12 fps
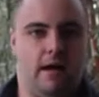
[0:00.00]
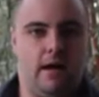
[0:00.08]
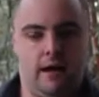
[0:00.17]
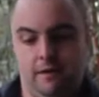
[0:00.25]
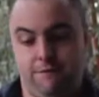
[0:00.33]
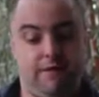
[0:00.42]

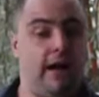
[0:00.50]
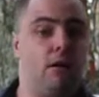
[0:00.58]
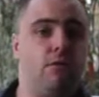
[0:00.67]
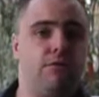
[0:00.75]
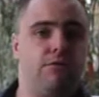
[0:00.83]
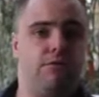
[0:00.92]
and it
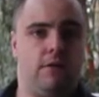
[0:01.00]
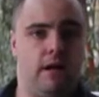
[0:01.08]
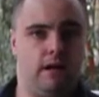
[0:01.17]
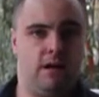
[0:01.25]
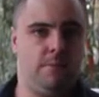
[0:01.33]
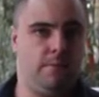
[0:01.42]
fails,
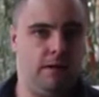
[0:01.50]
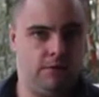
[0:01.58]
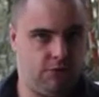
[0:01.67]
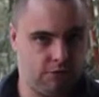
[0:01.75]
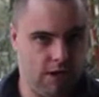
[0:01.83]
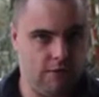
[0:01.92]
then I'm in
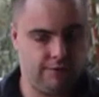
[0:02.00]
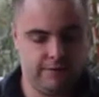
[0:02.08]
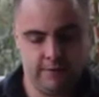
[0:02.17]
strife.